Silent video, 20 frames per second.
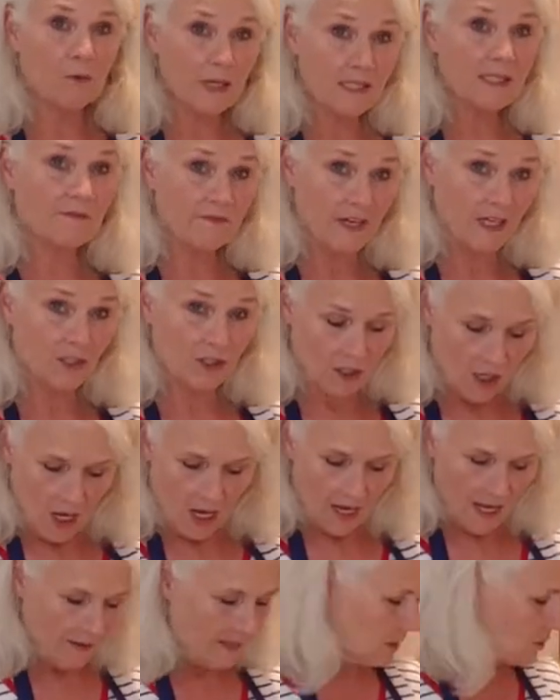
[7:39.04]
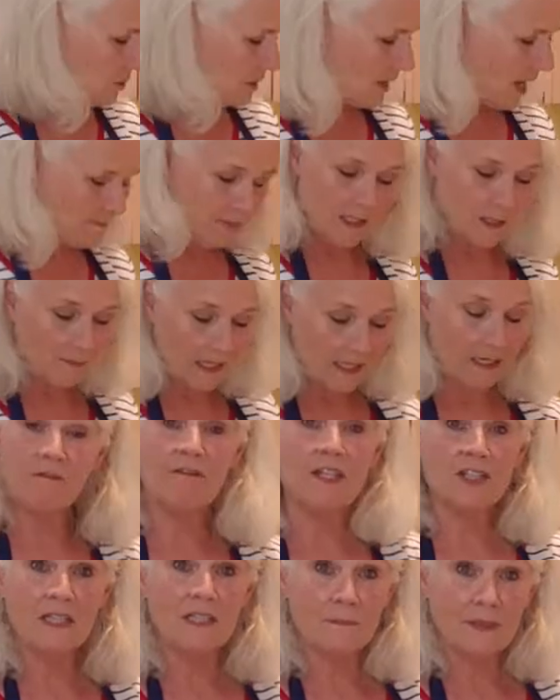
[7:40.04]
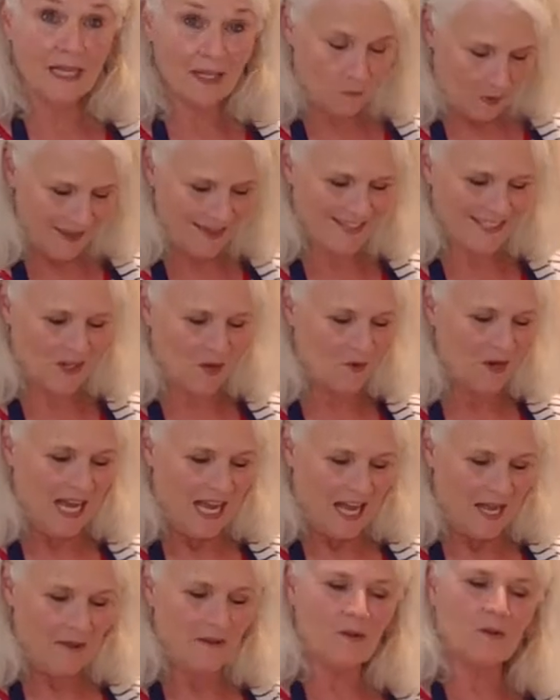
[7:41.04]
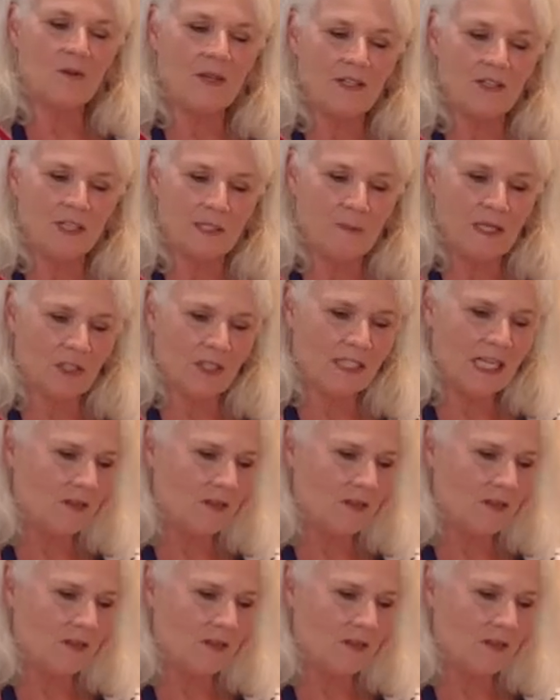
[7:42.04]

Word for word: You never want to rinse fish or seafood, and